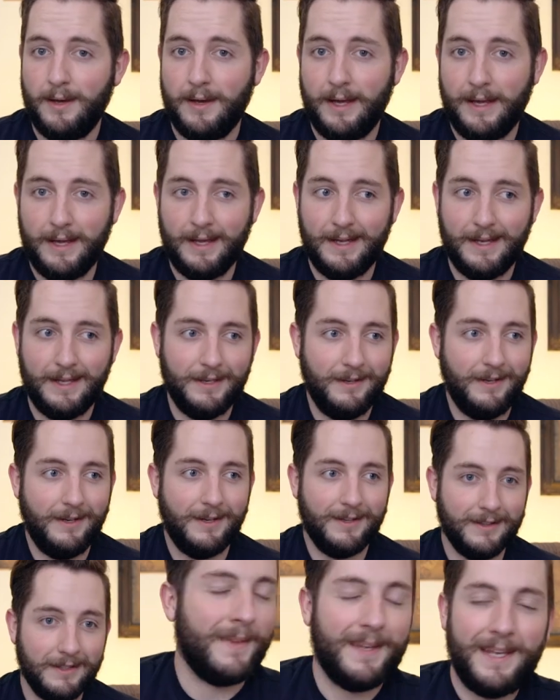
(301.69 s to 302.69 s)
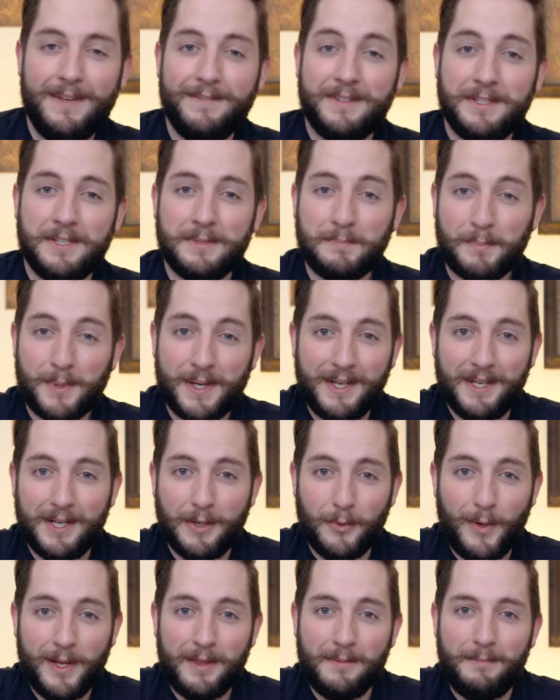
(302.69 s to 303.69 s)
And even just bringing
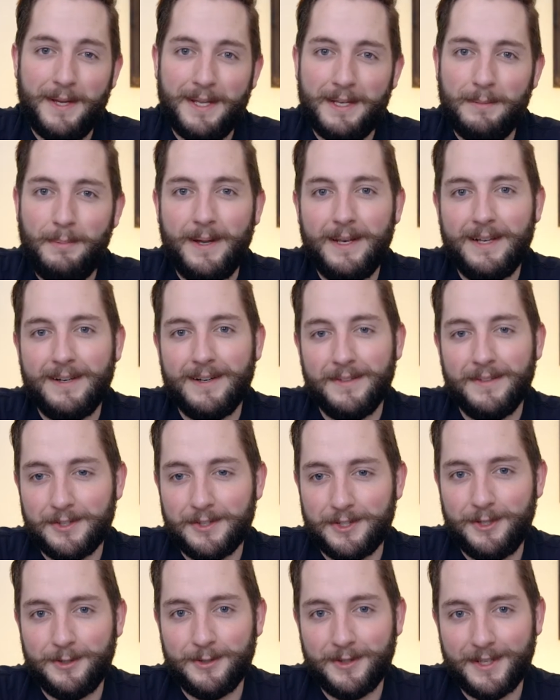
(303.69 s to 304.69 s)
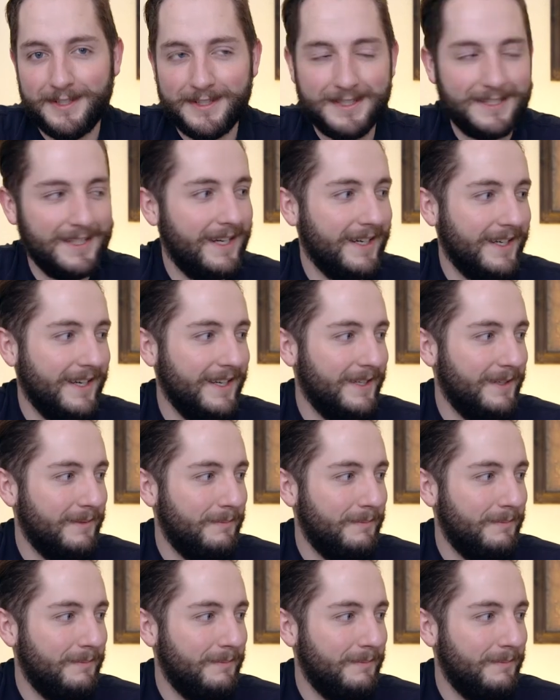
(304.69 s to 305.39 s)
it with me, depending shoot, can suck.